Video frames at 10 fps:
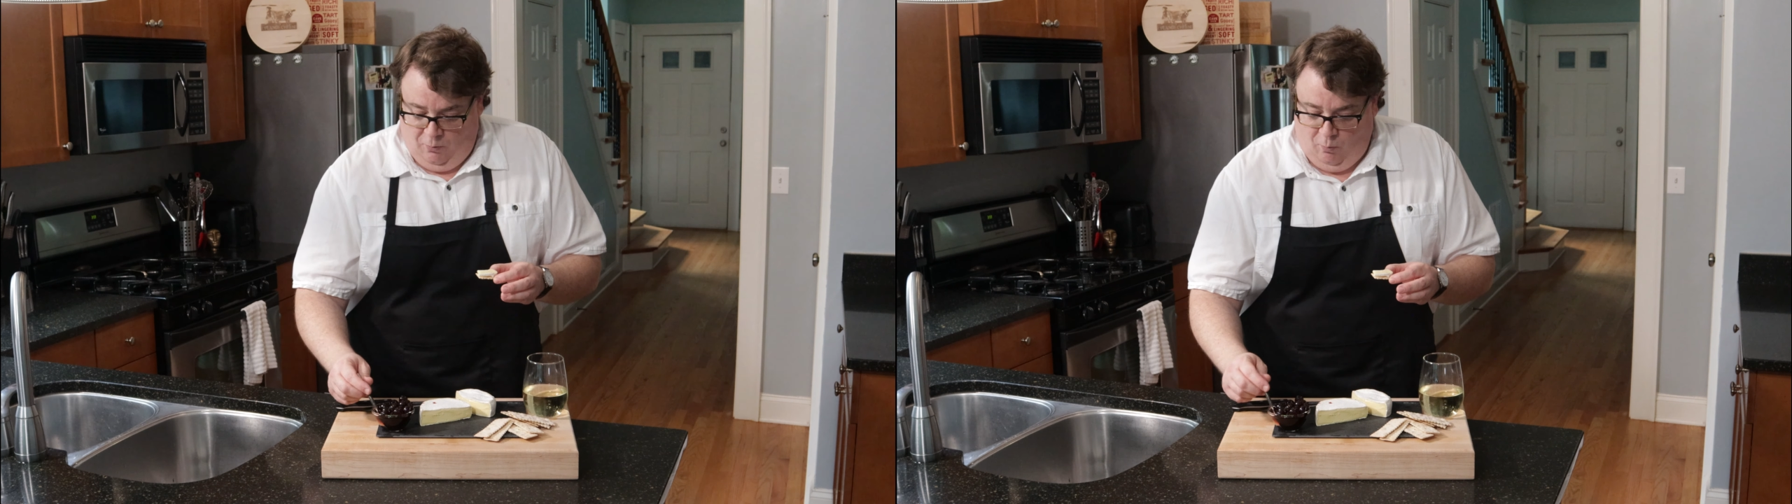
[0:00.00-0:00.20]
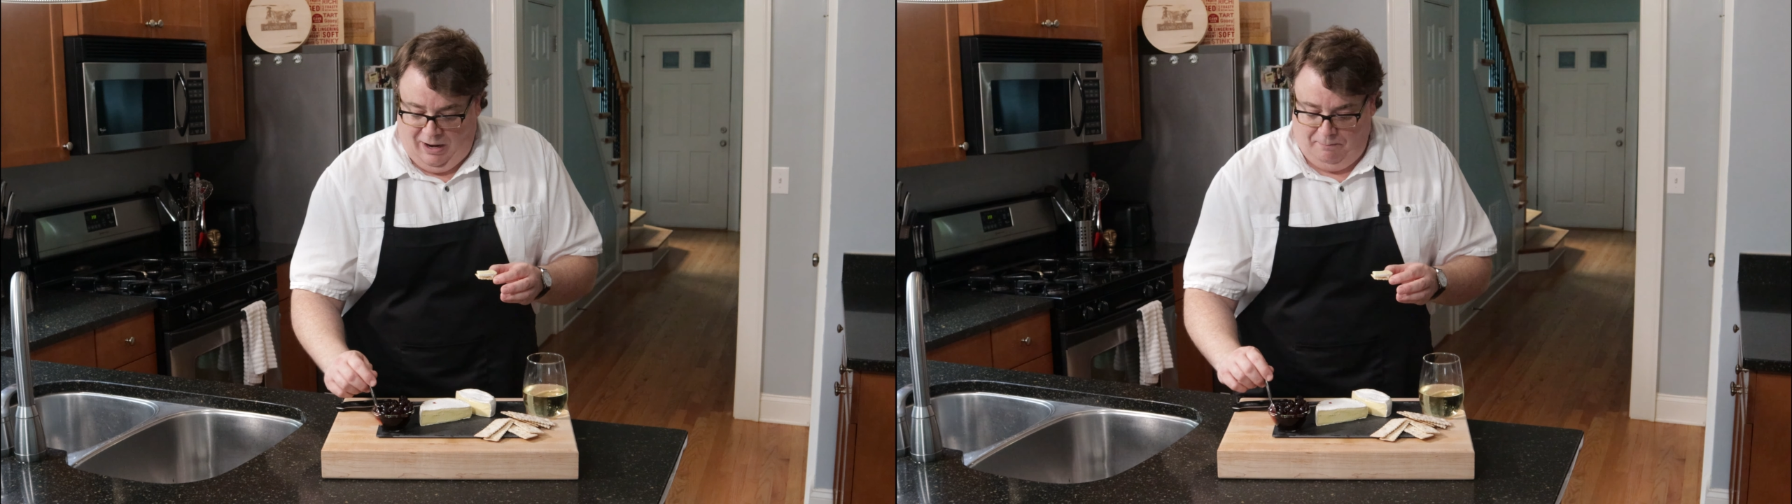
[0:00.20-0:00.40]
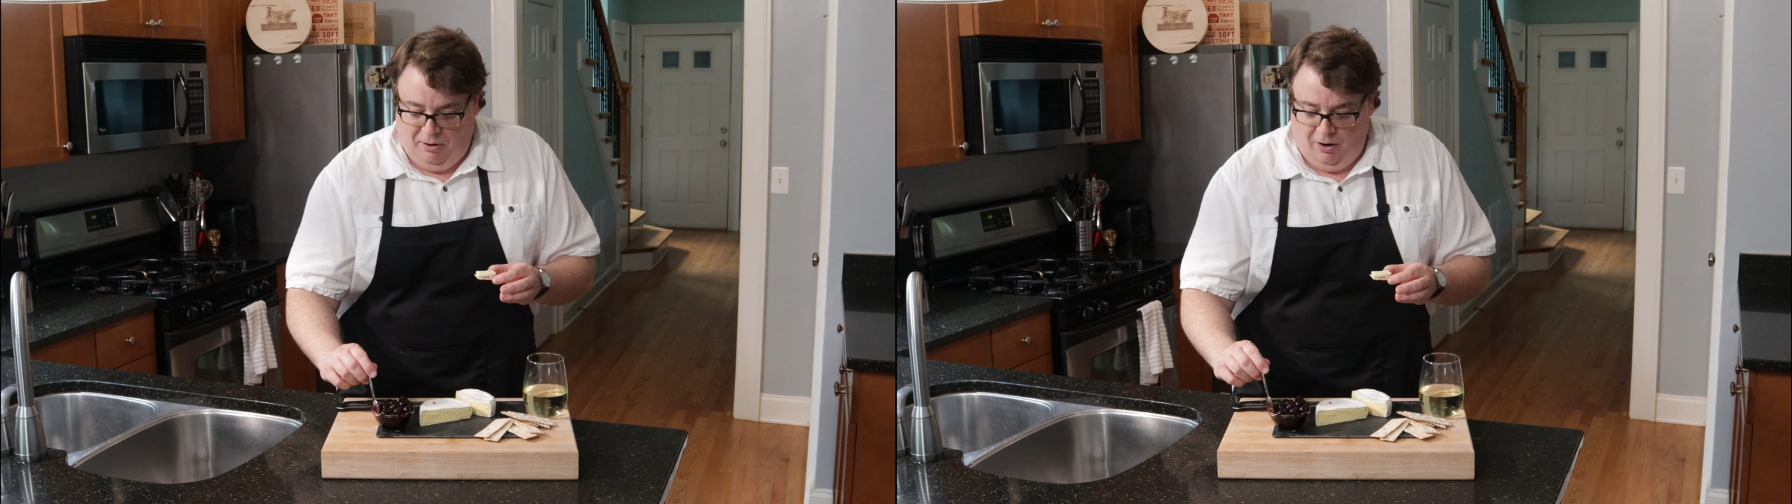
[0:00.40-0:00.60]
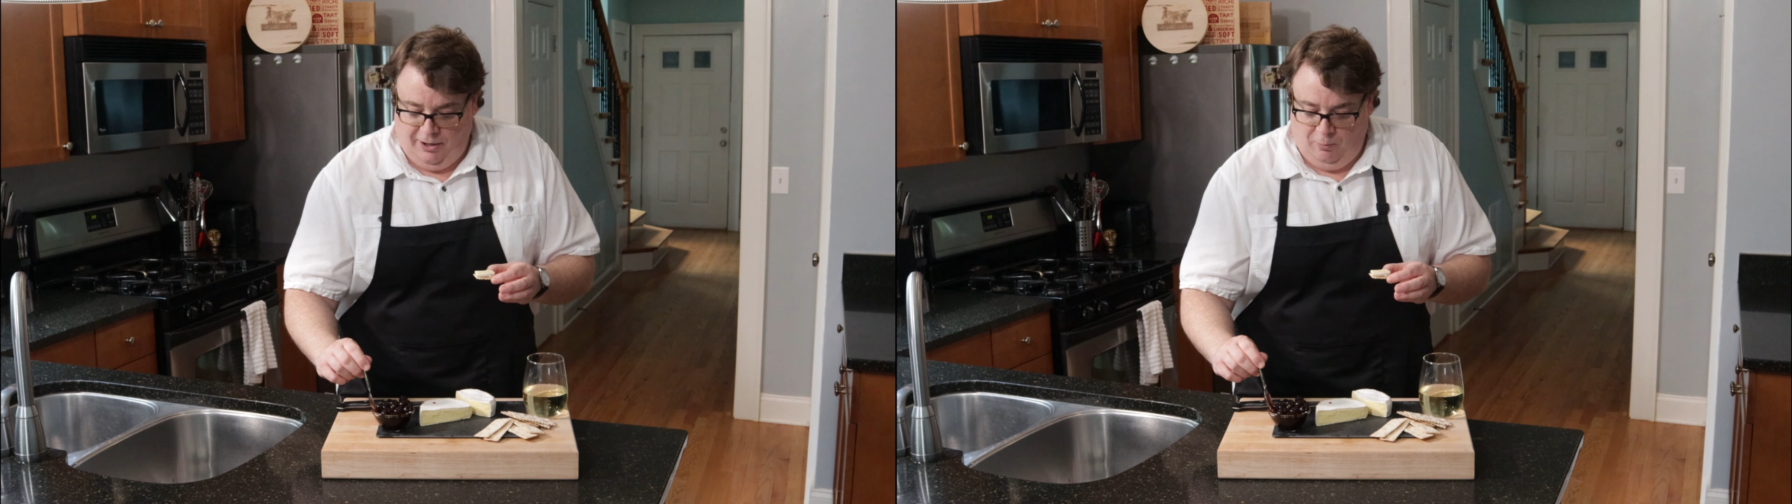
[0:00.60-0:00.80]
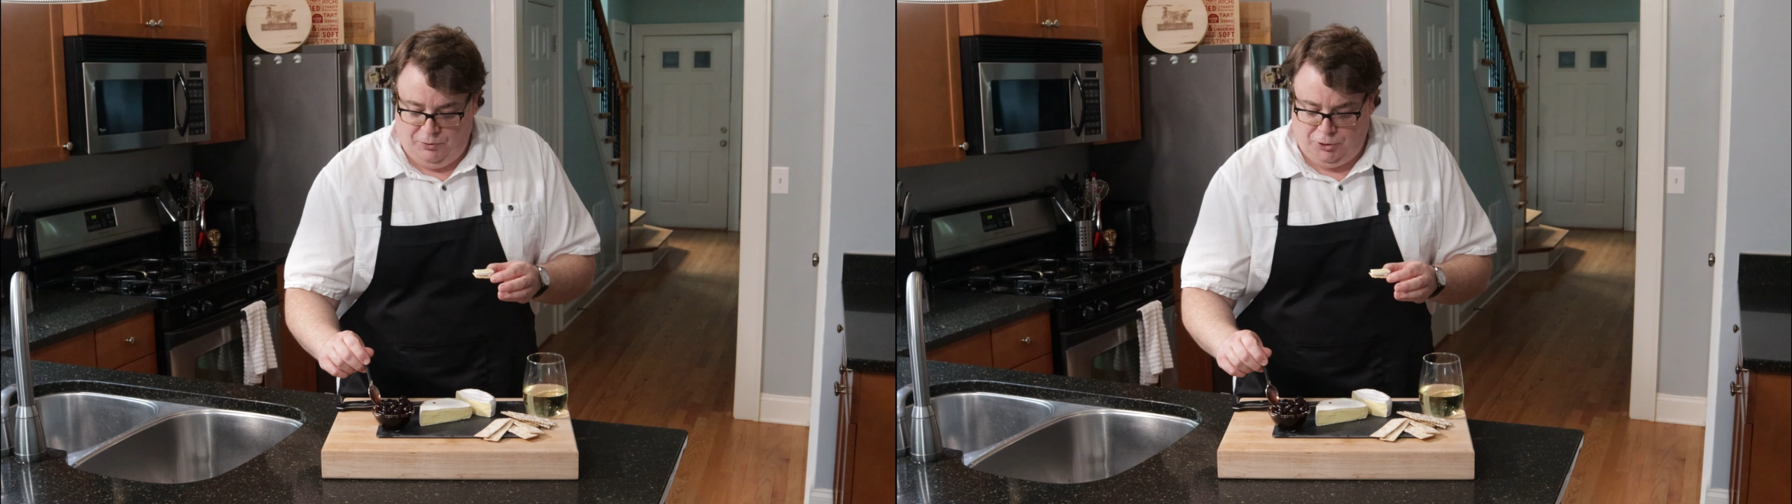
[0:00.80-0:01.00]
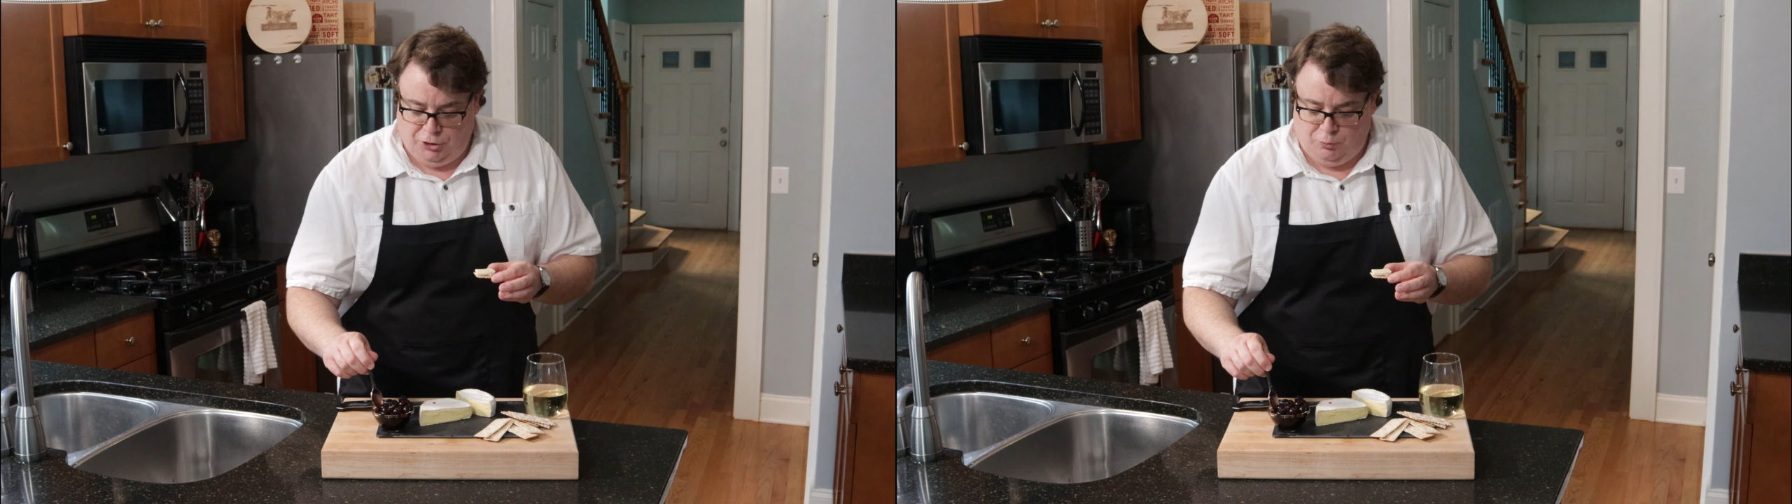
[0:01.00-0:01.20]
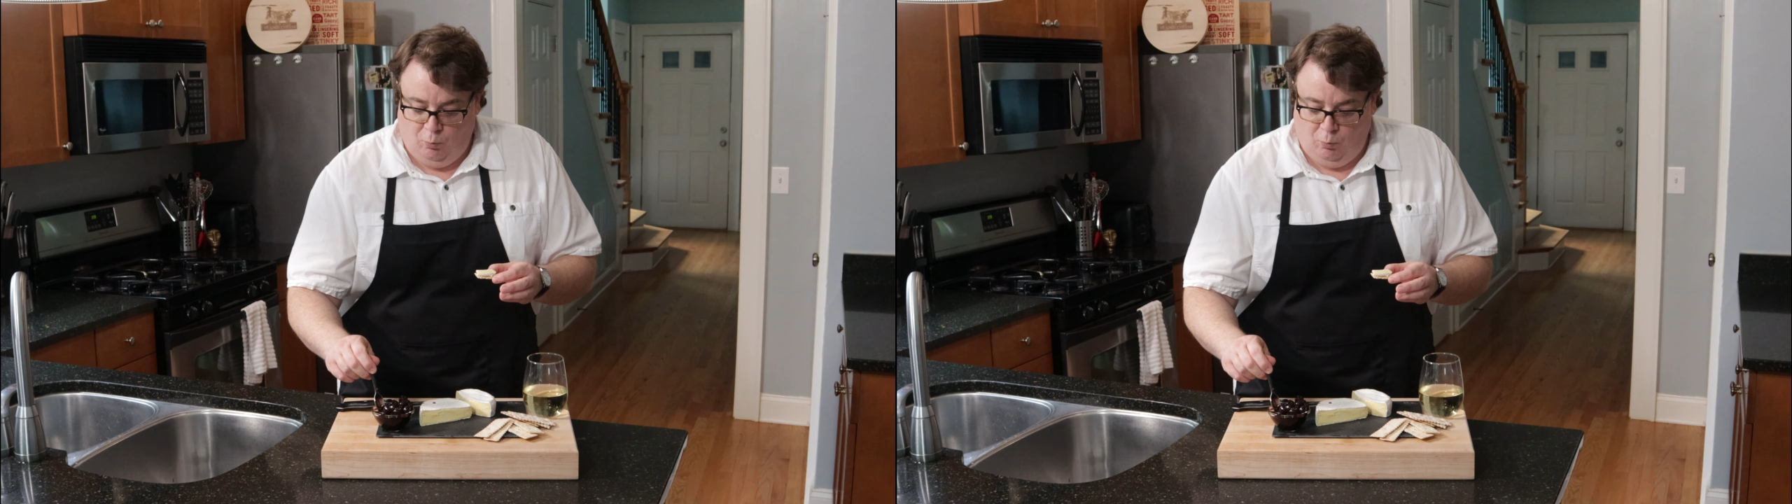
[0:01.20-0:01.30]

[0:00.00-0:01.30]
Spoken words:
Why party with just